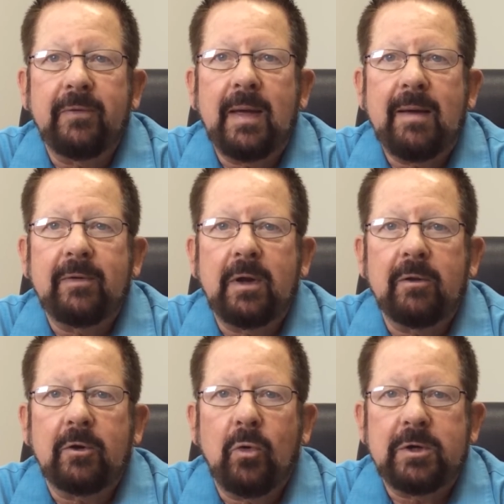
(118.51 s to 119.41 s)
If you have any
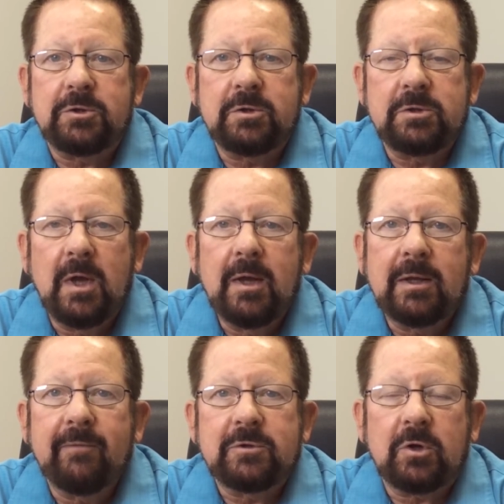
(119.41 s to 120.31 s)
other questions,
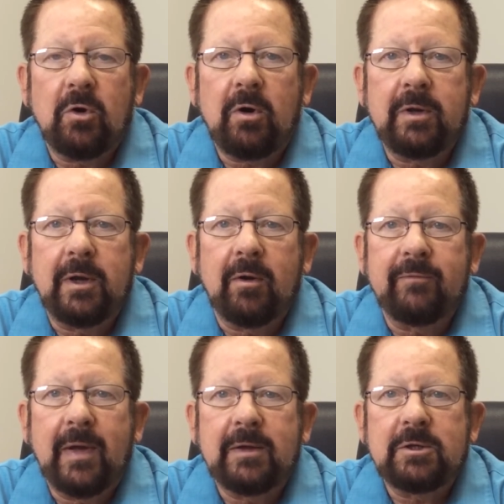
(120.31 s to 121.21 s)
give us a call here
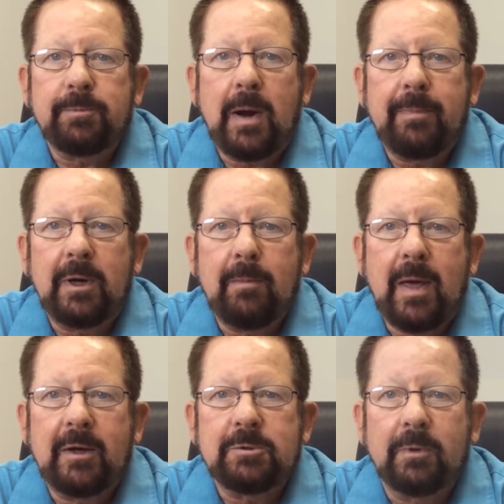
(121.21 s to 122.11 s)
at Vantage Property
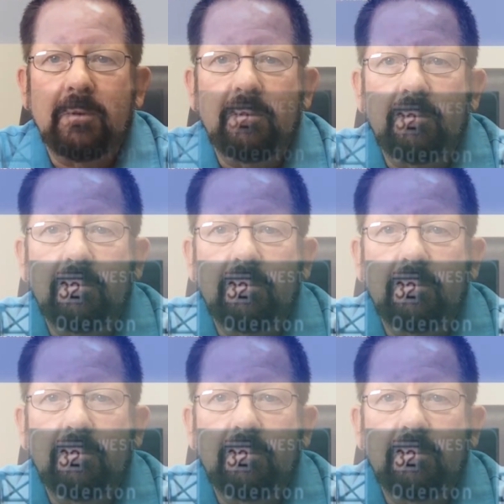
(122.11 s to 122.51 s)
Management.